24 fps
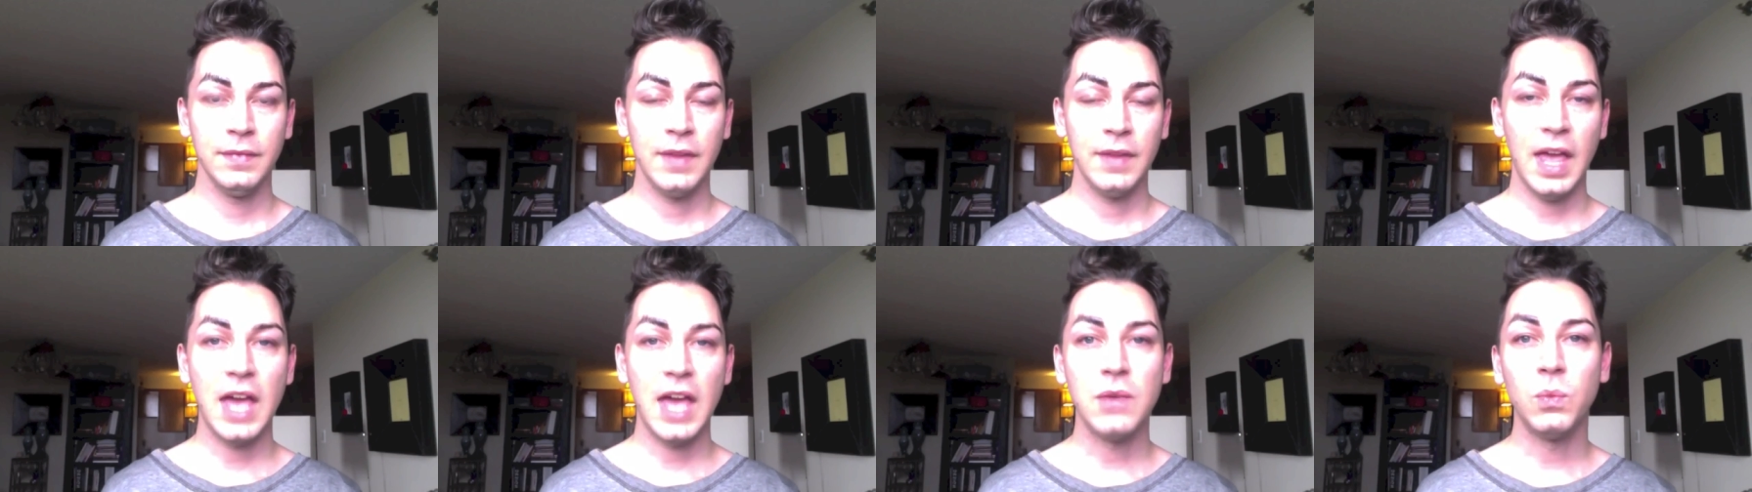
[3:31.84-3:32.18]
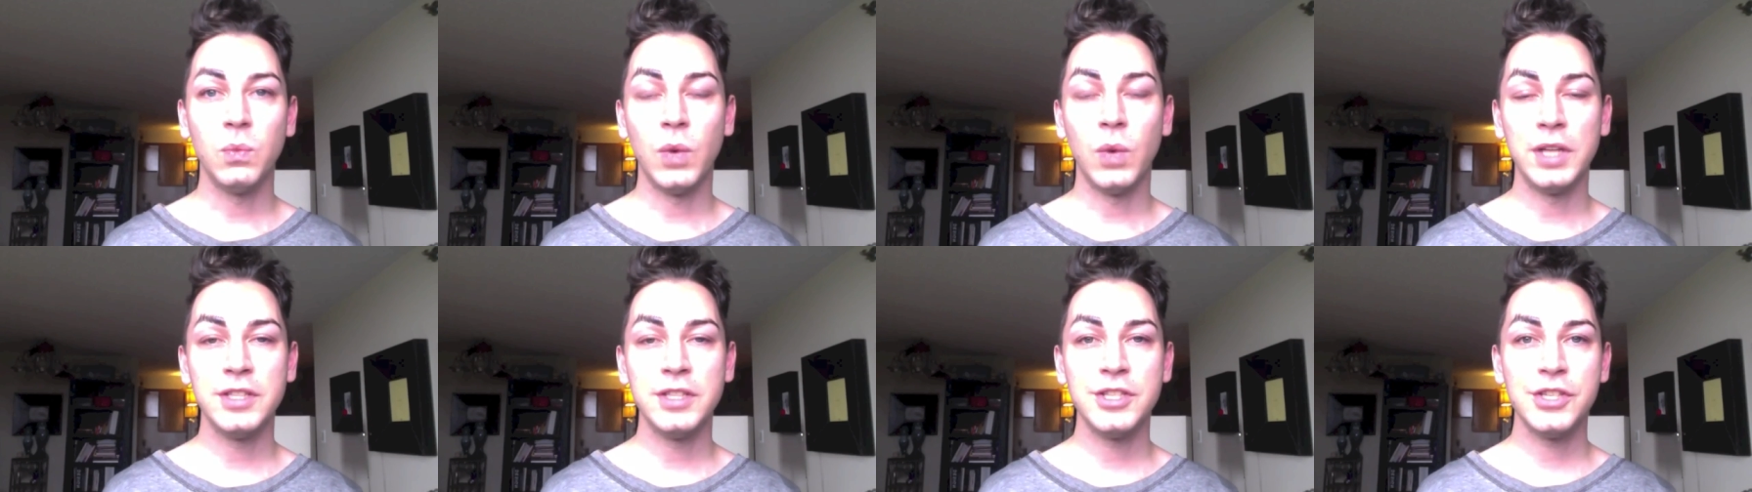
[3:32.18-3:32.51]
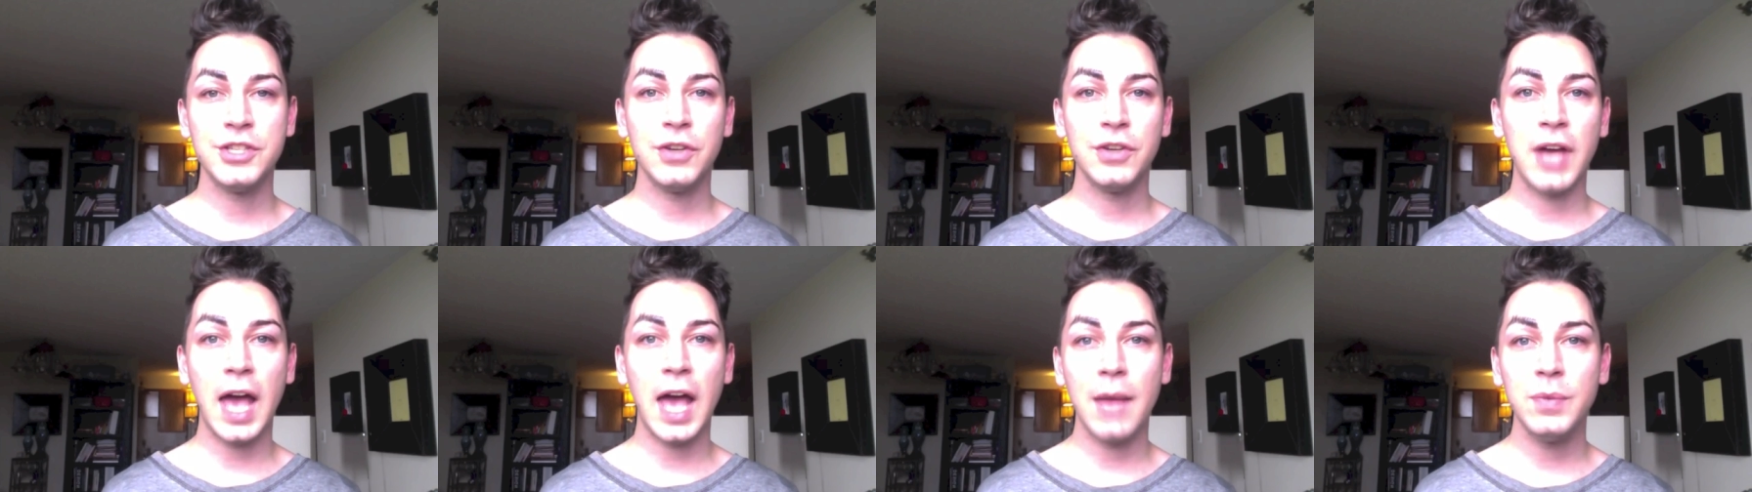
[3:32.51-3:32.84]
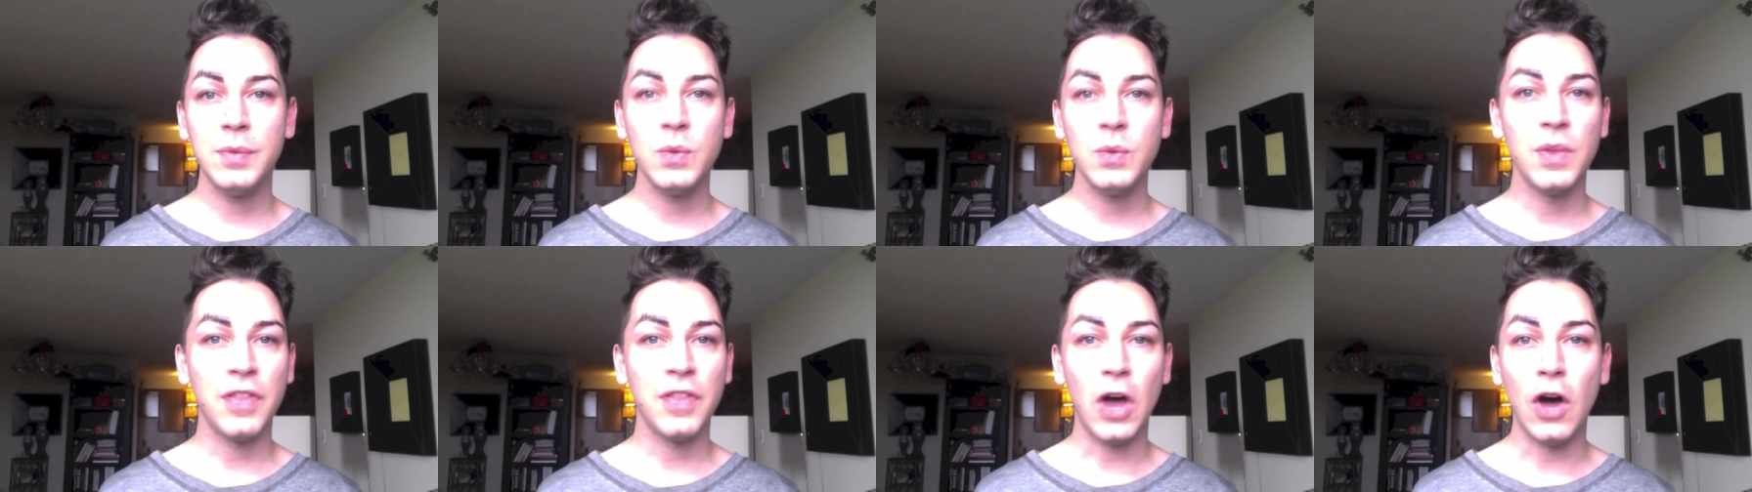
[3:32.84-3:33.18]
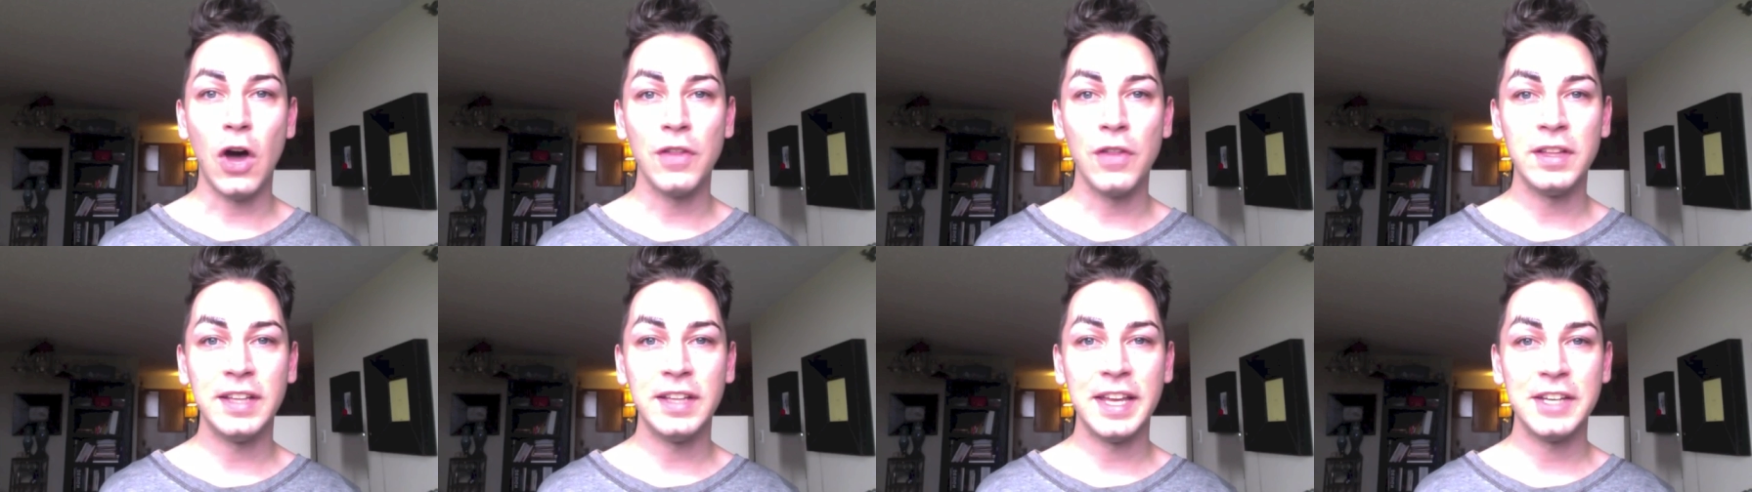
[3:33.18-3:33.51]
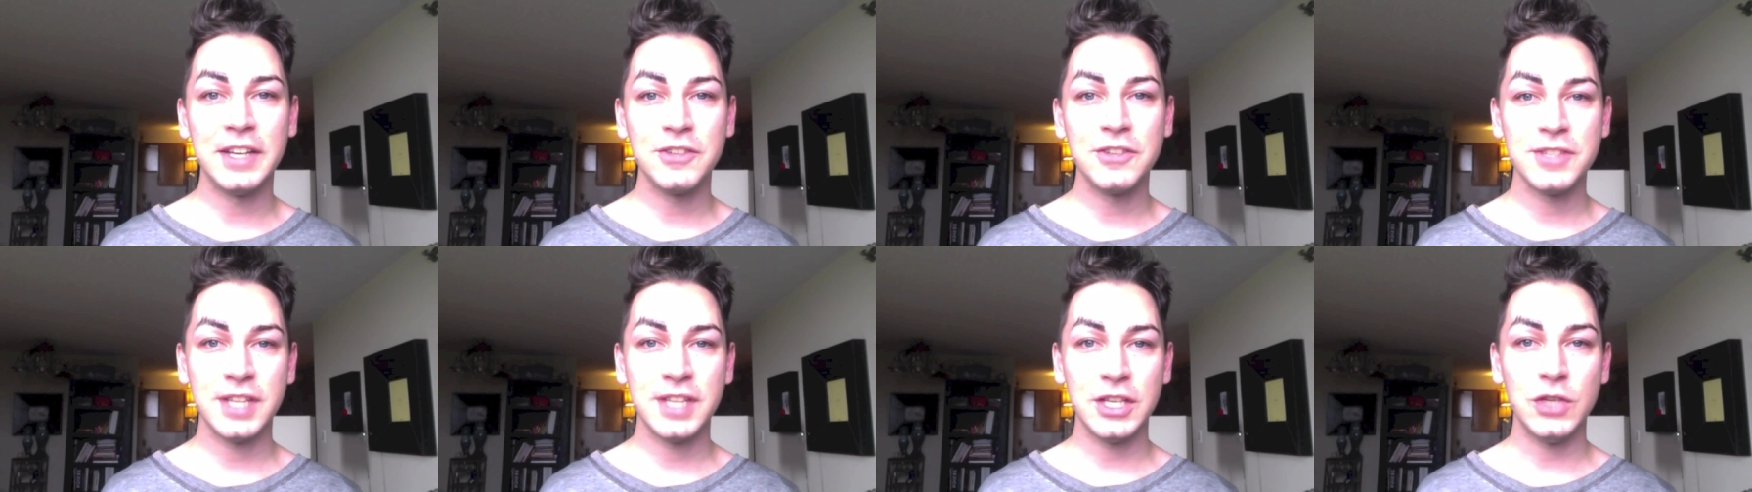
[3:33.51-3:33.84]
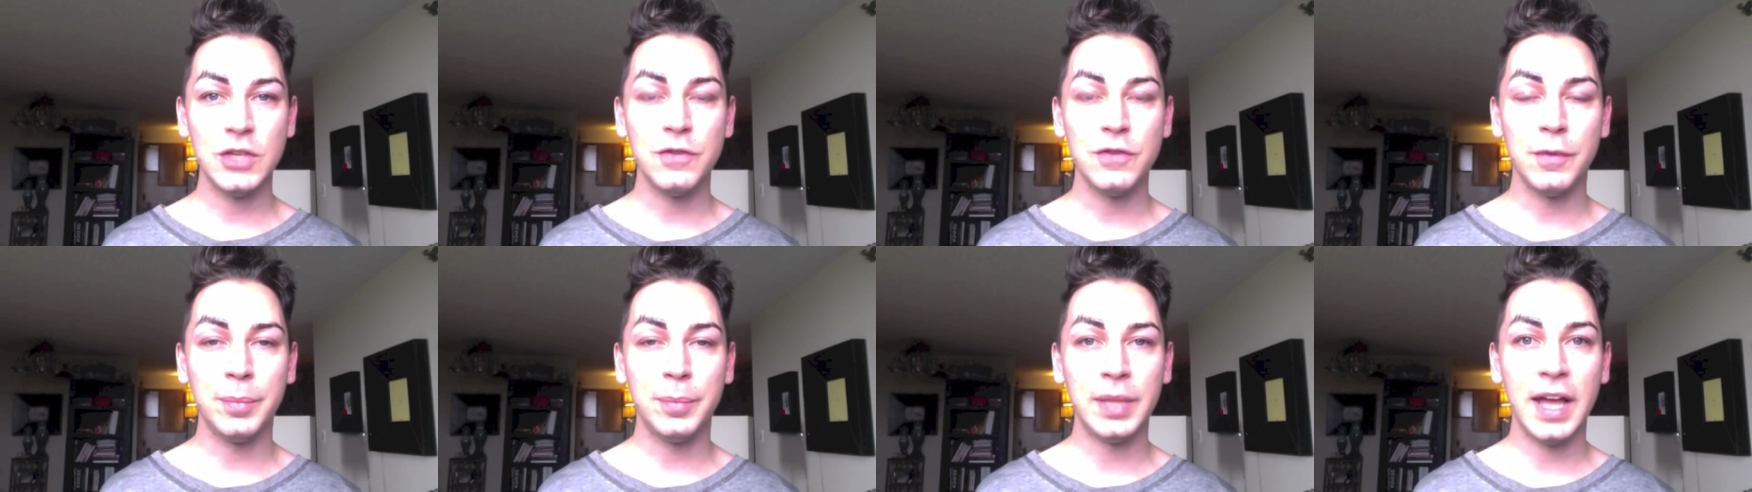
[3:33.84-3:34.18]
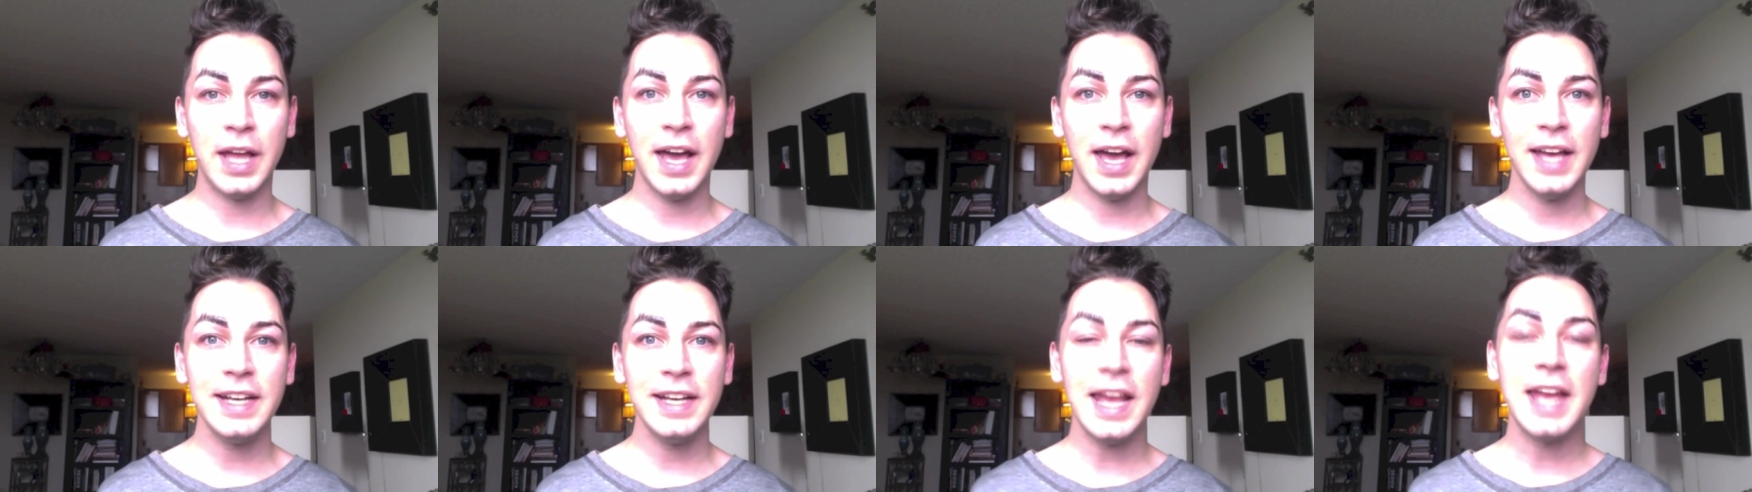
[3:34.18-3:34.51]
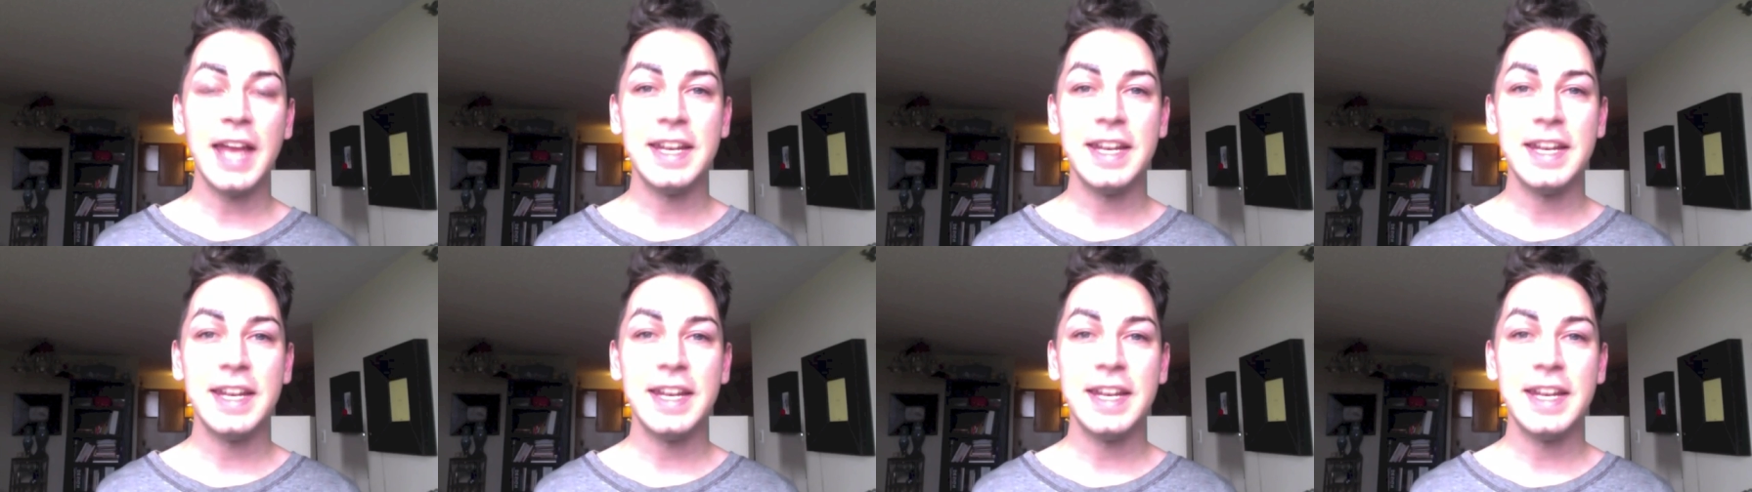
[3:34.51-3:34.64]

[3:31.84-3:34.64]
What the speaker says: And once you're happy with all the layers that you've applied,